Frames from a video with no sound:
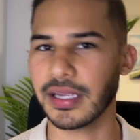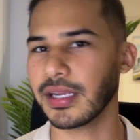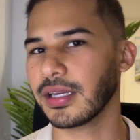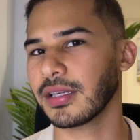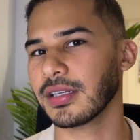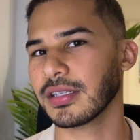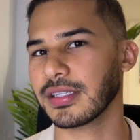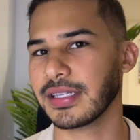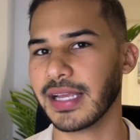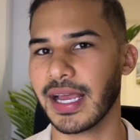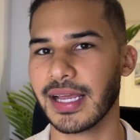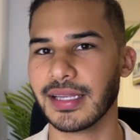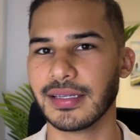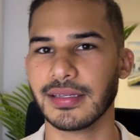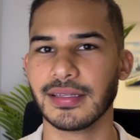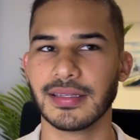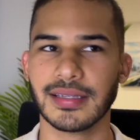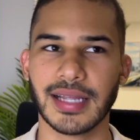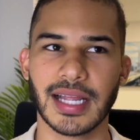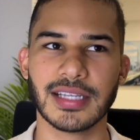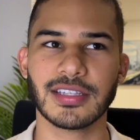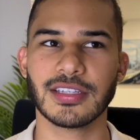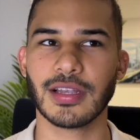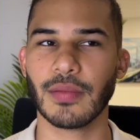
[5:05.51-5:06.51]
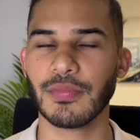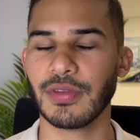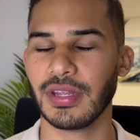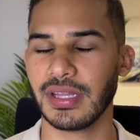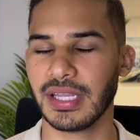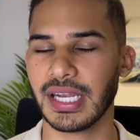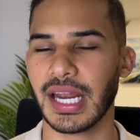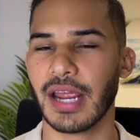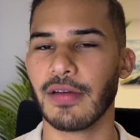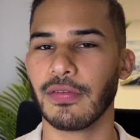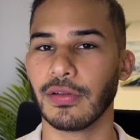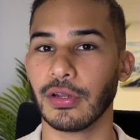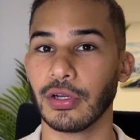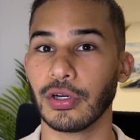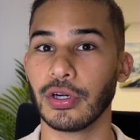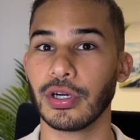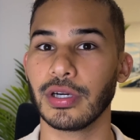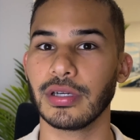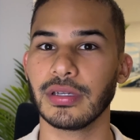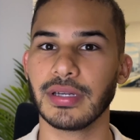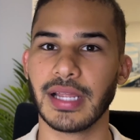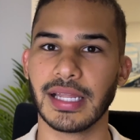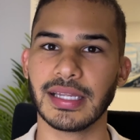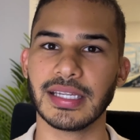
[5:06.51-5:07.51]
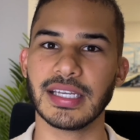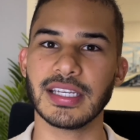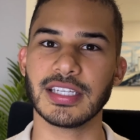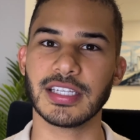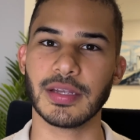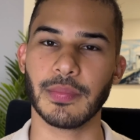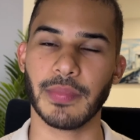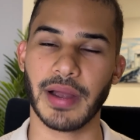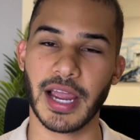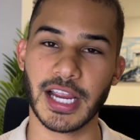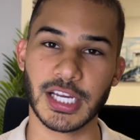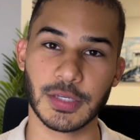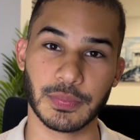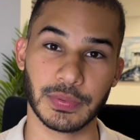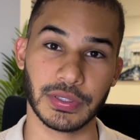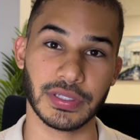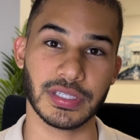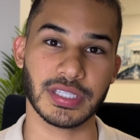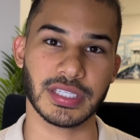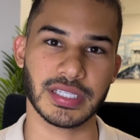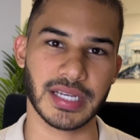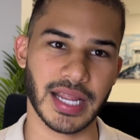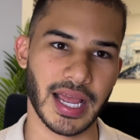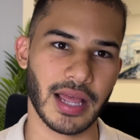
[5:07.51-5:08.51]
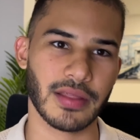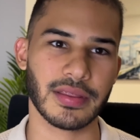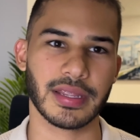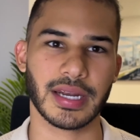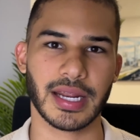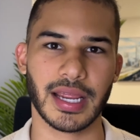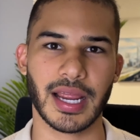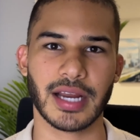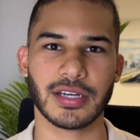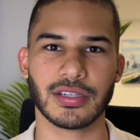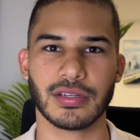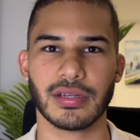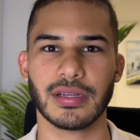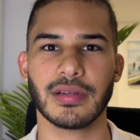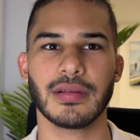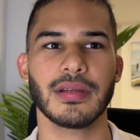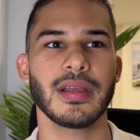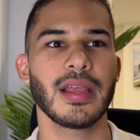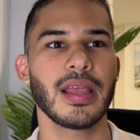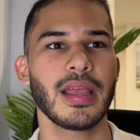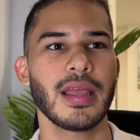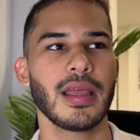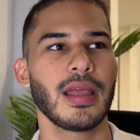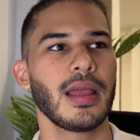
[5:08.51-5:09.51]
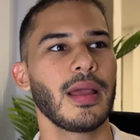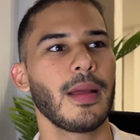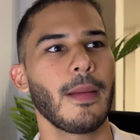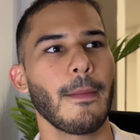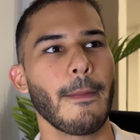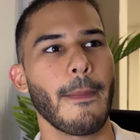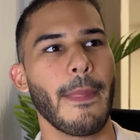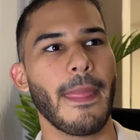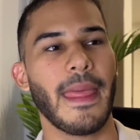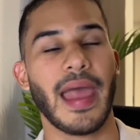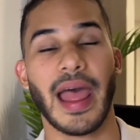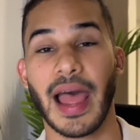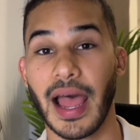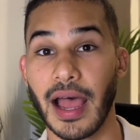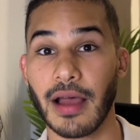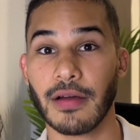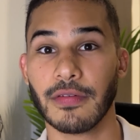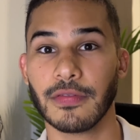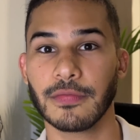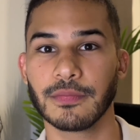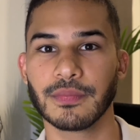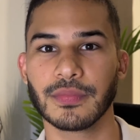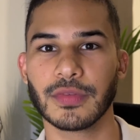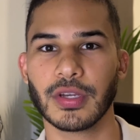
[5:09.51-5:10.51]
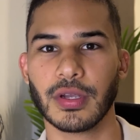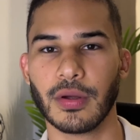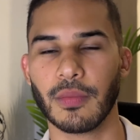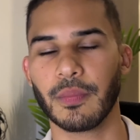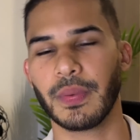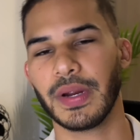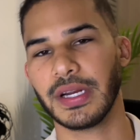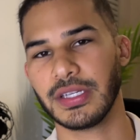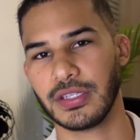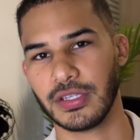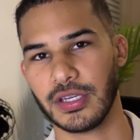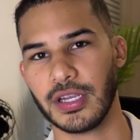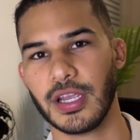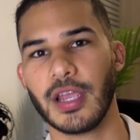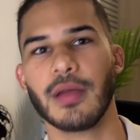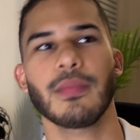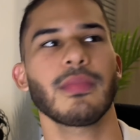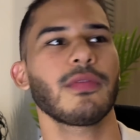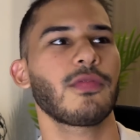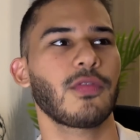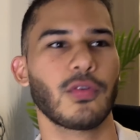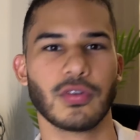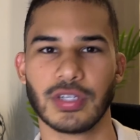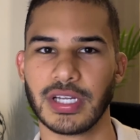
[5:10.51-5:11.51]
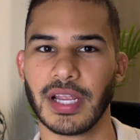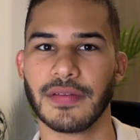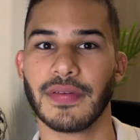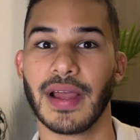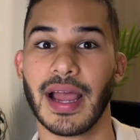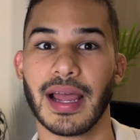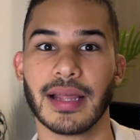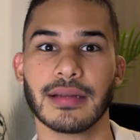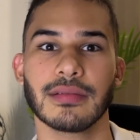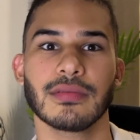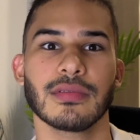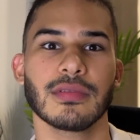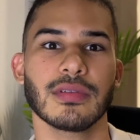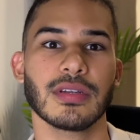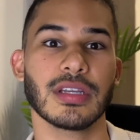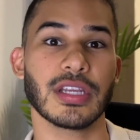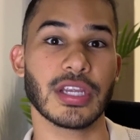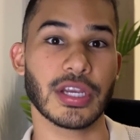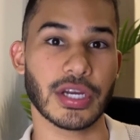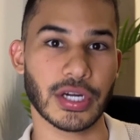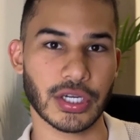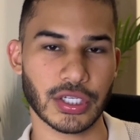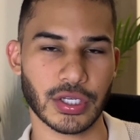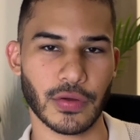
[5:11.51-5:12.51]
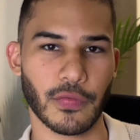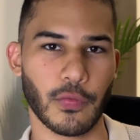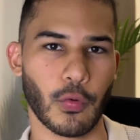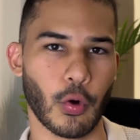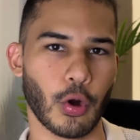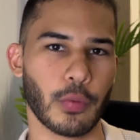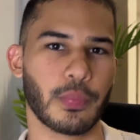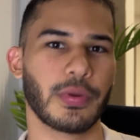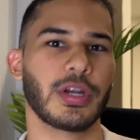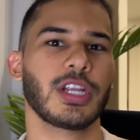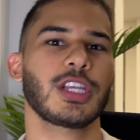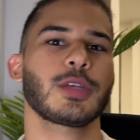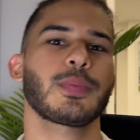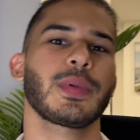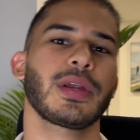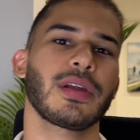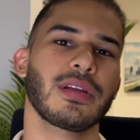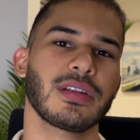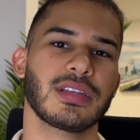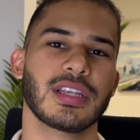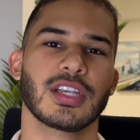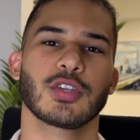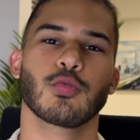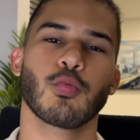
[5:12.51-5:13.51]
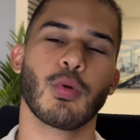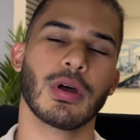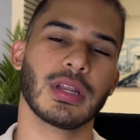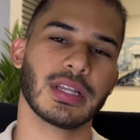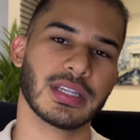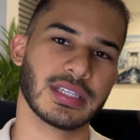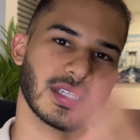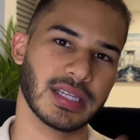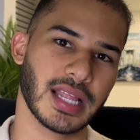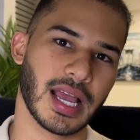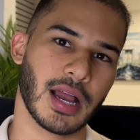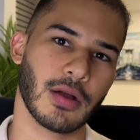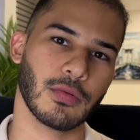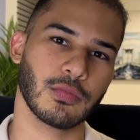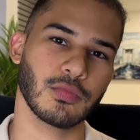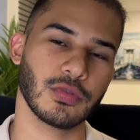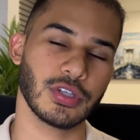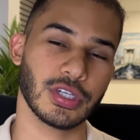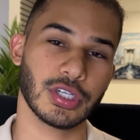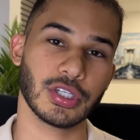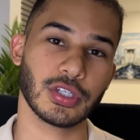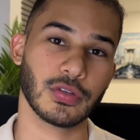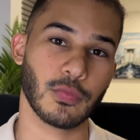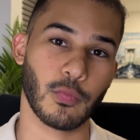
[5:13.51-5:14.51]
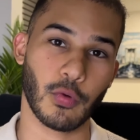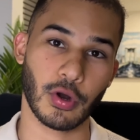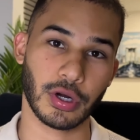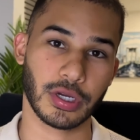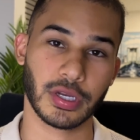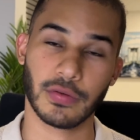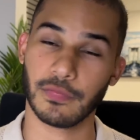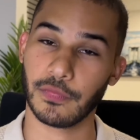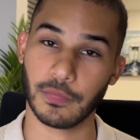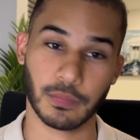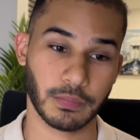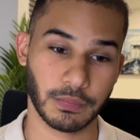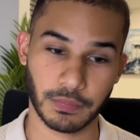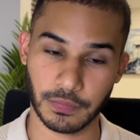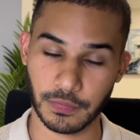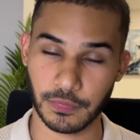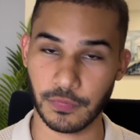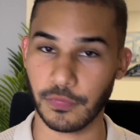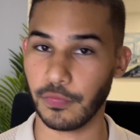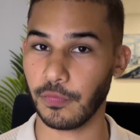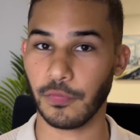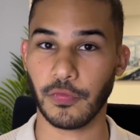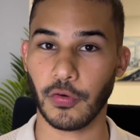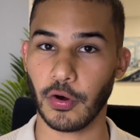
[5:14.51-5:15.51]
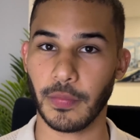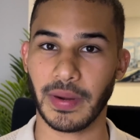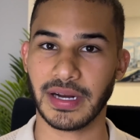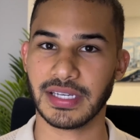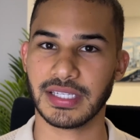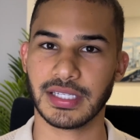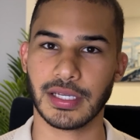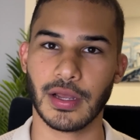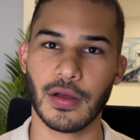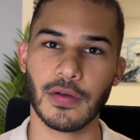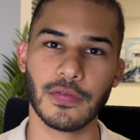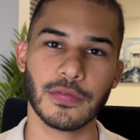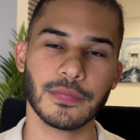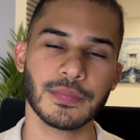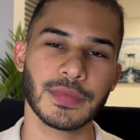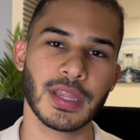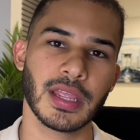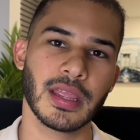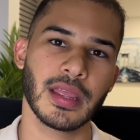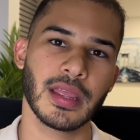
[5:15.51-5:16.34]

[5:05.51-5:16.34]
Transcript: Because that's something that I've learned, at least in my experience now, that I actually have compared to him. Of course, I've had years of corporate experience as well as now years of working for myself.